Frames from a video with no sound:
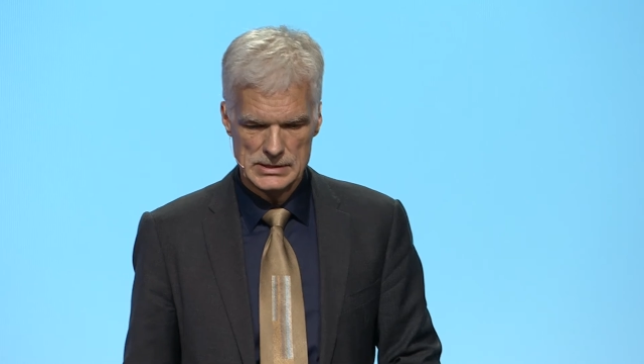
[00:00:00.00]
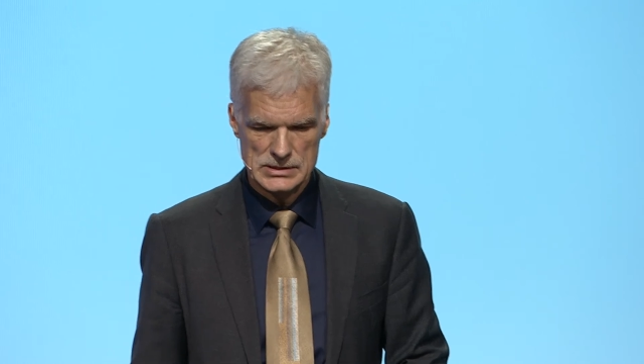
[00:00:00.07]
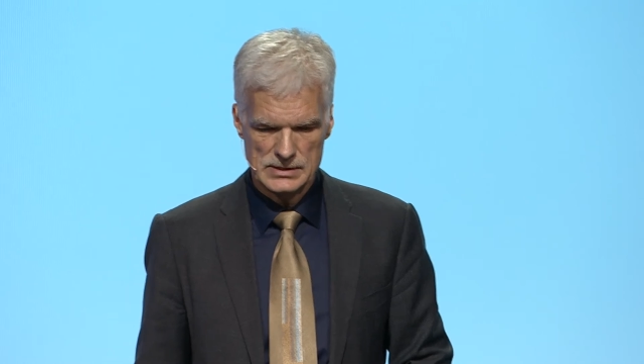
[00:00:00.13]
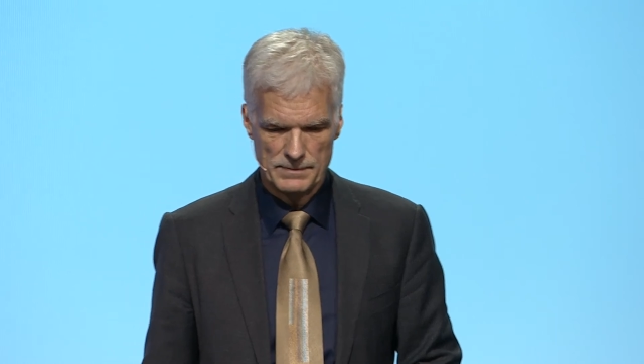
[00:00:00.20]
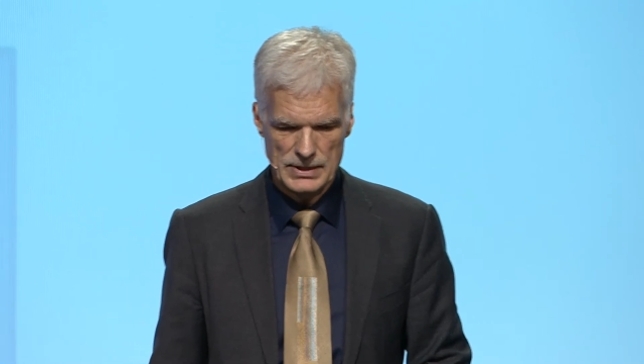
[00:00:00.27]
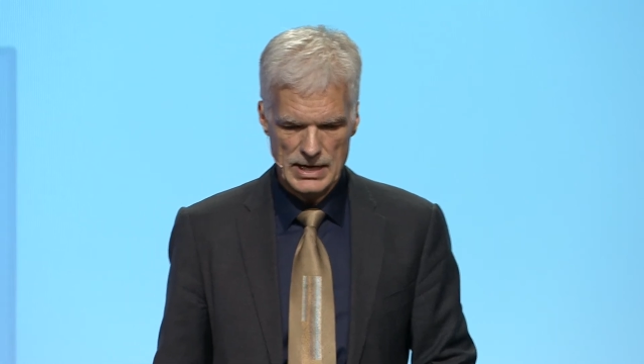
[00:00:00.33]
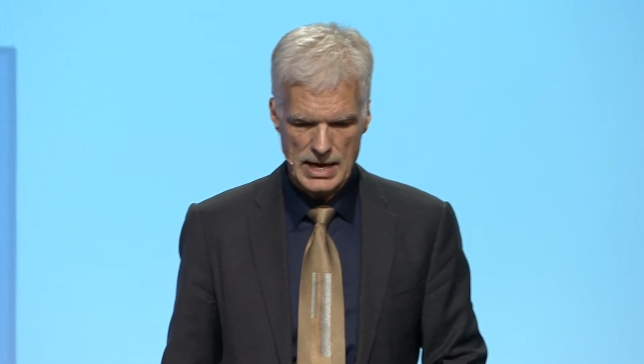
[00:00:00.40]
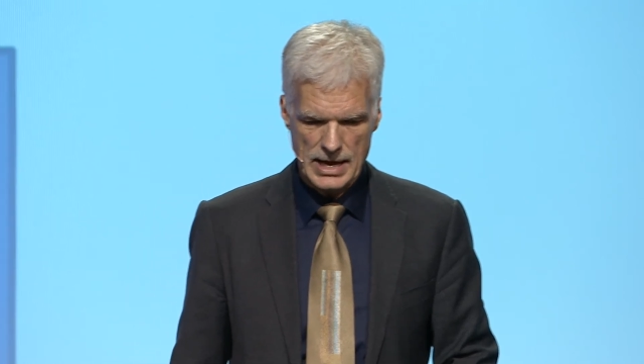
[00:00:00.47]

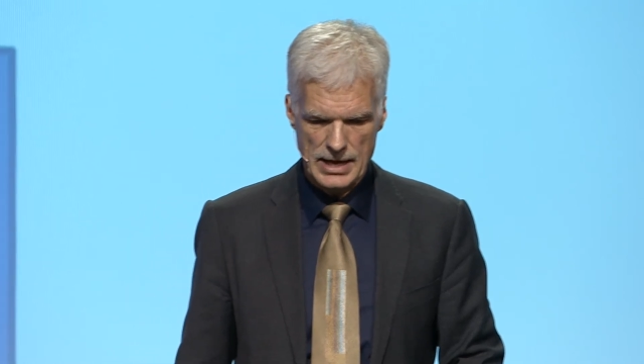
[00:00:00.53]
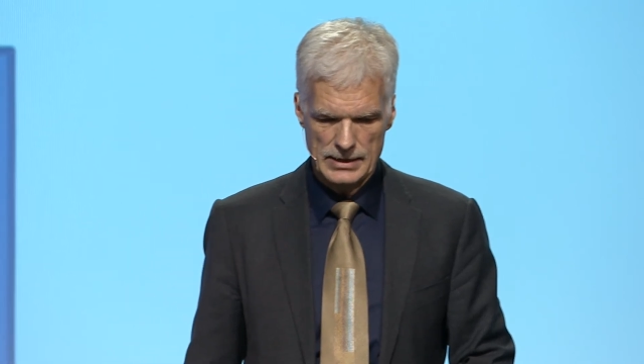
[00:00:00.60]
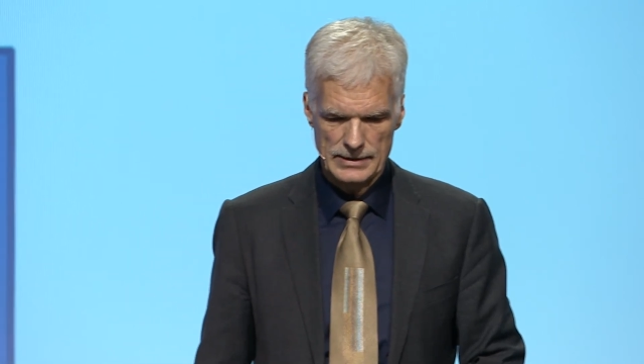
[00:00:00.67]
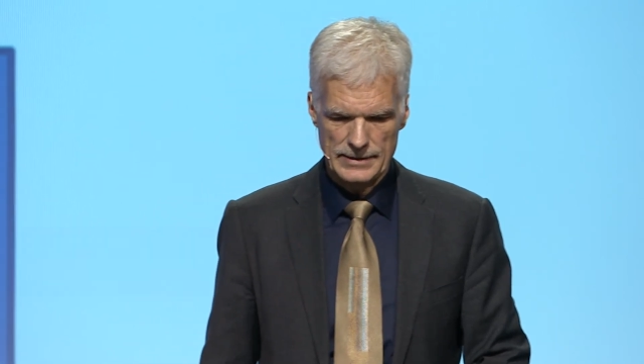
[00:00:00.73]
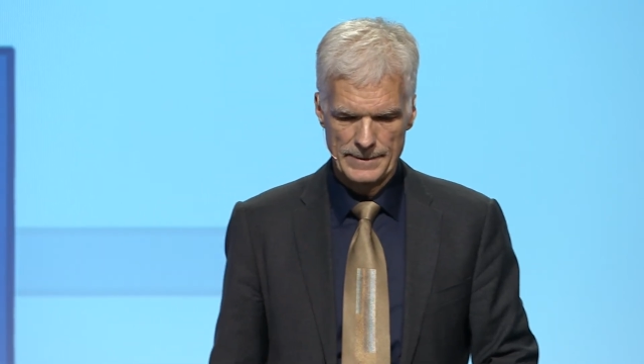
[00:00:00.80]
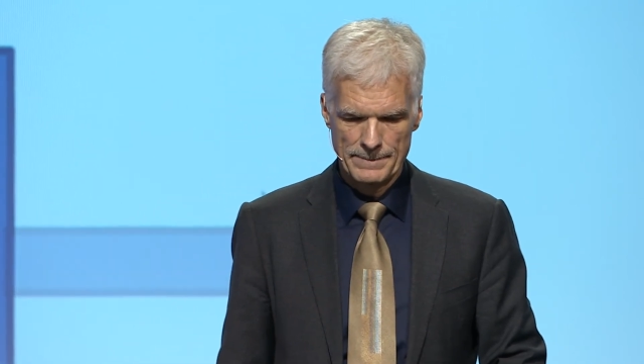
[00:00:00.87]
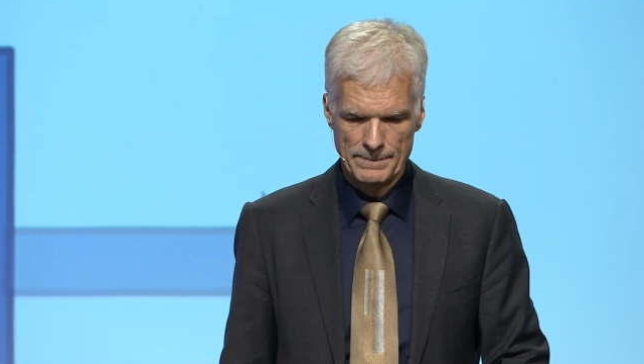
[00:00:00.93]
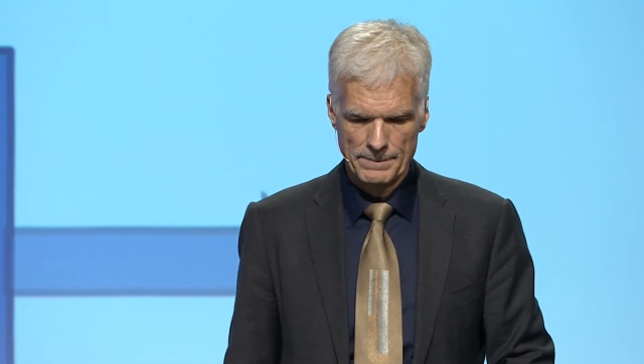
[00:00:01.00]
supply.
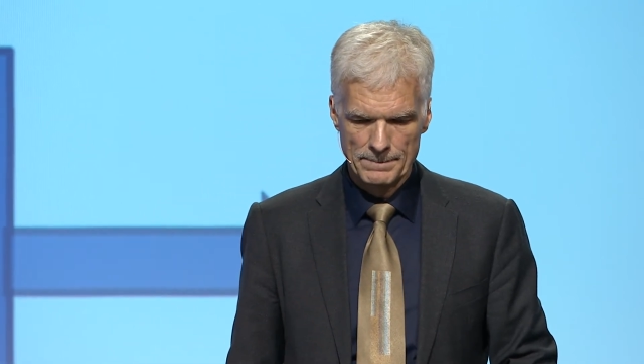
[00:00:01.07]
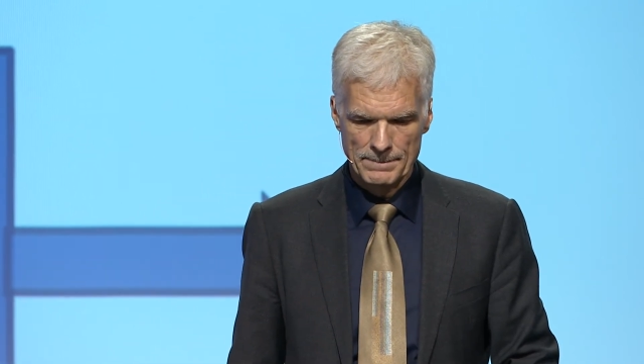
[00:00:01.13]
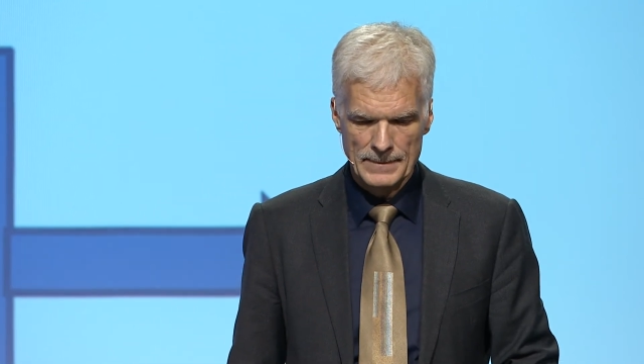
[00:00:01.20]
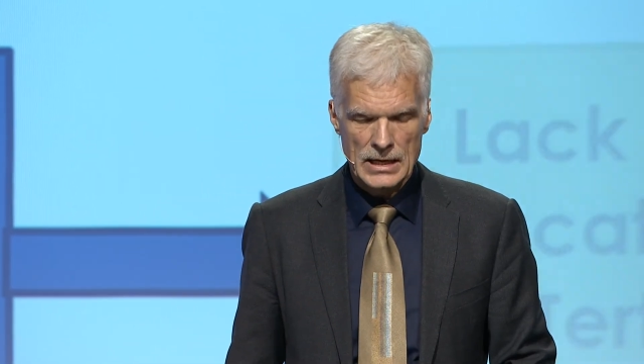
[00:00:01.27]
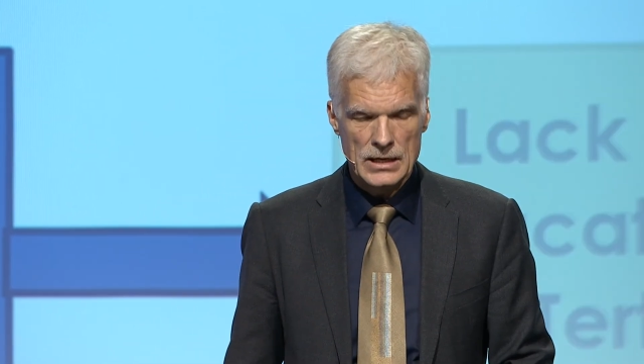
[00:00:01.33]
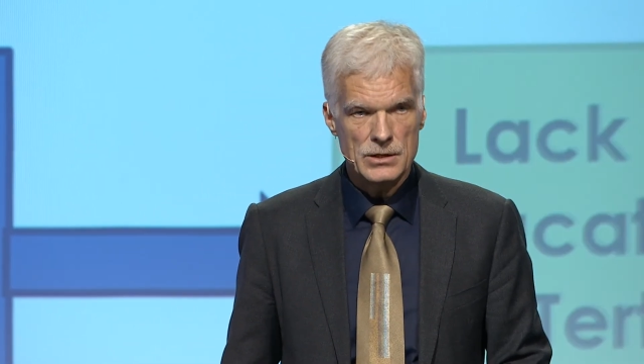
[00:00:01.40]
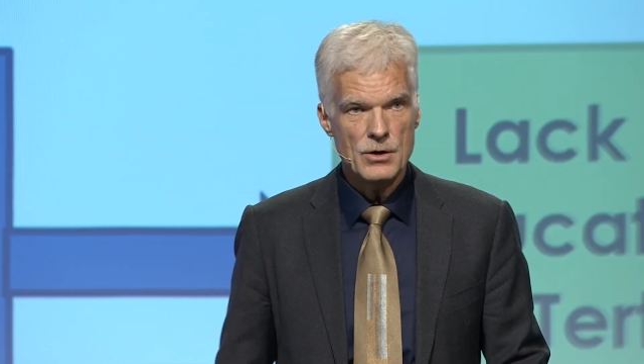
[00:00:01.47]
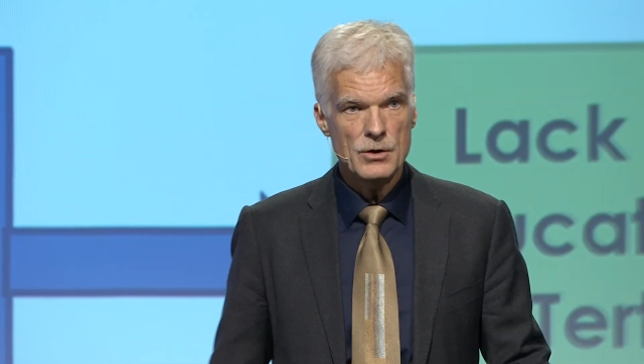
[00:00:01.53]

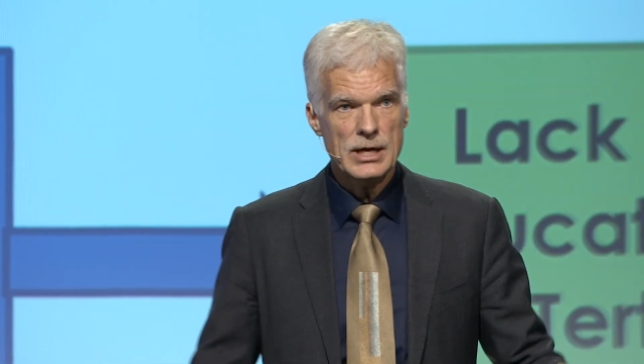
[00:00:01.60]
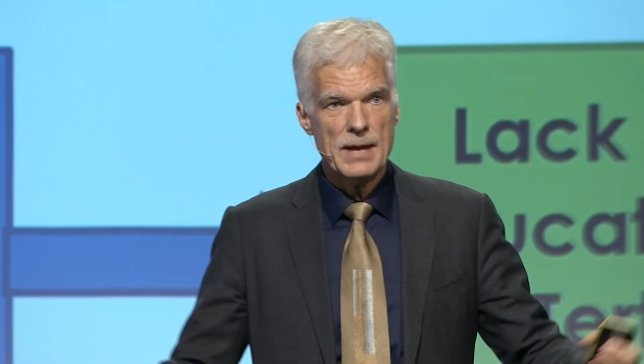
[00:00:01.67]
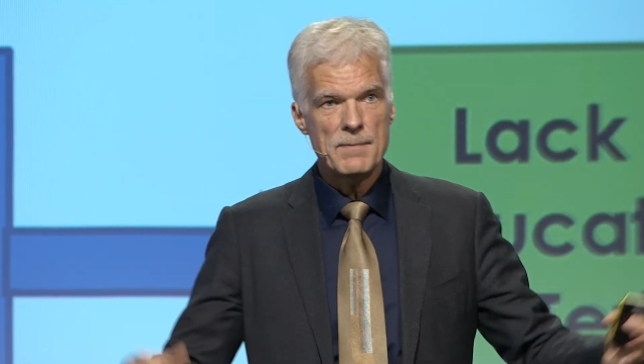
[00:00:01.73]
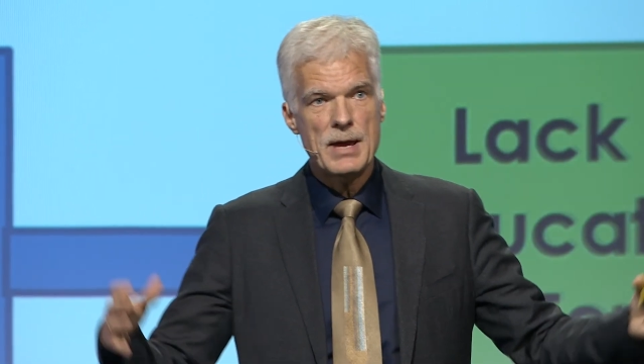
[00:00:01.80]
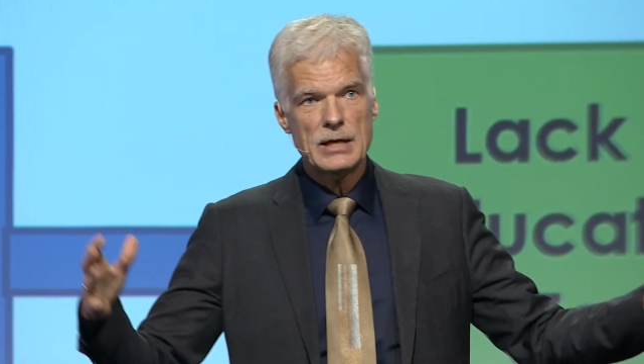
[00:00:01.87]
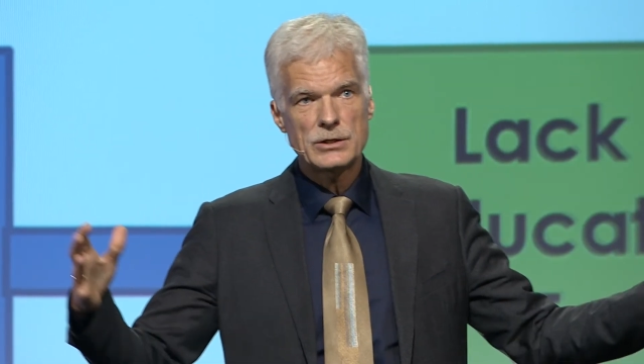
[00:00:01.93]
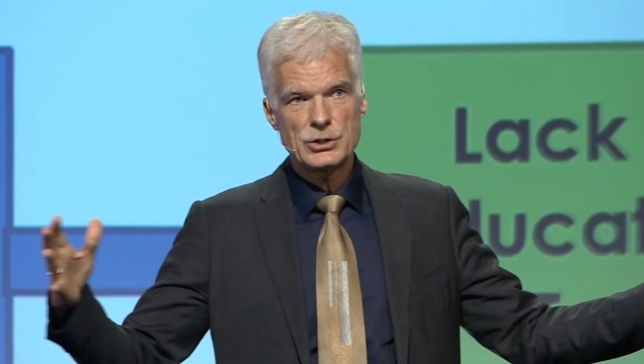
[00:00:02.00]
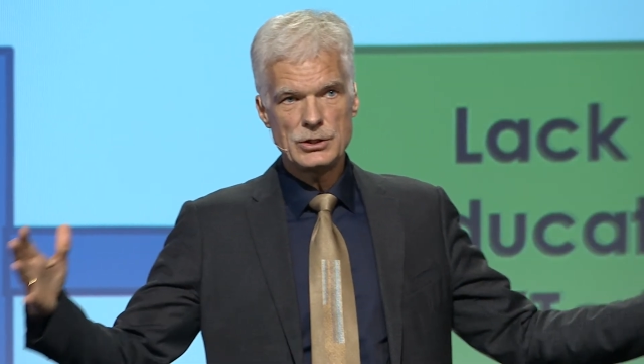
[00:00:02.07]
You can
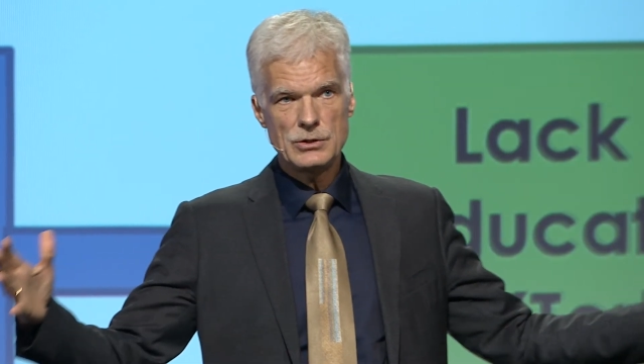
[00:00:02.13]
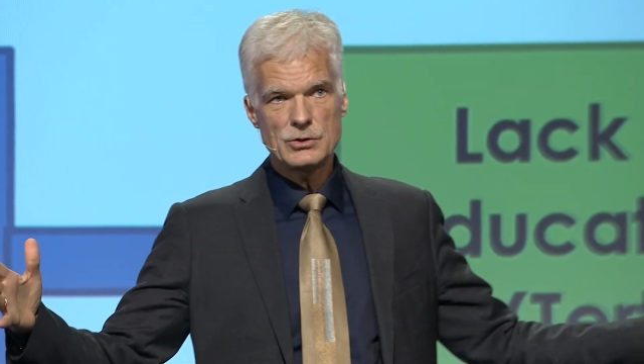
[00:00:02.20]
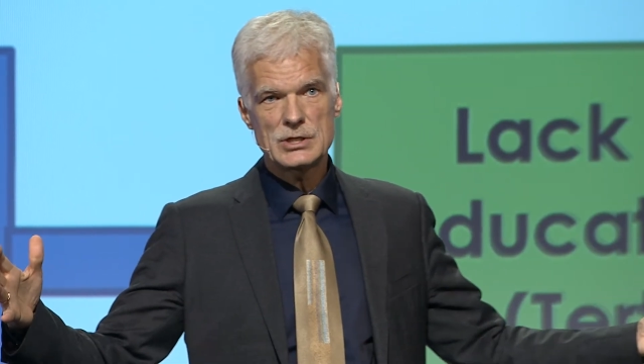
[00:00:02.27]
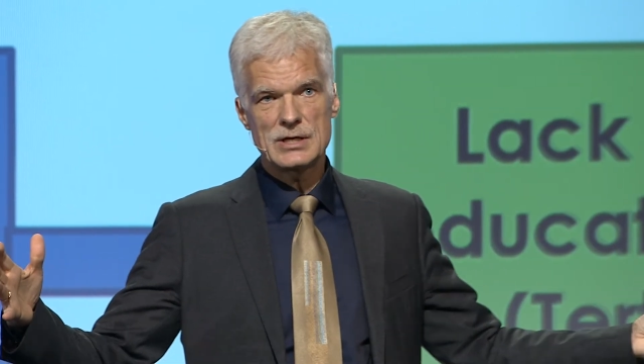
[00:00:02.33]
make huge